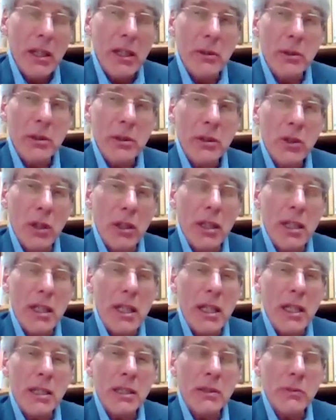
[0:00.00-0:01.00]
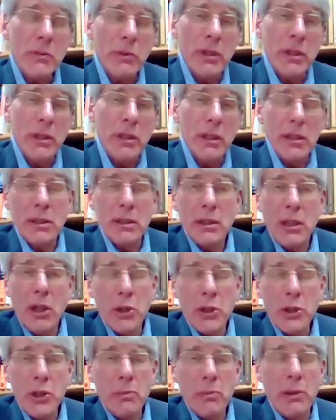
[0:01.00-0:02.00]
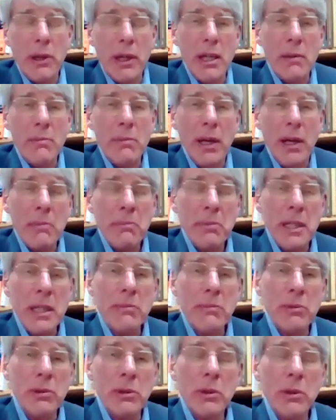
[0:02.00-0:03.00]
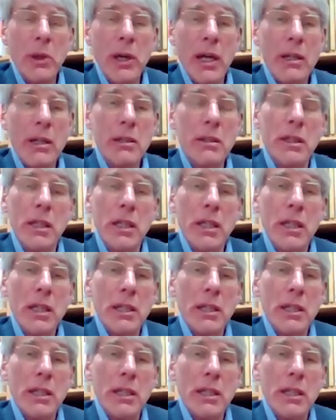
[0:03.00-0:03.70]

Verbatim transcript: Those colonies were occupied by people who had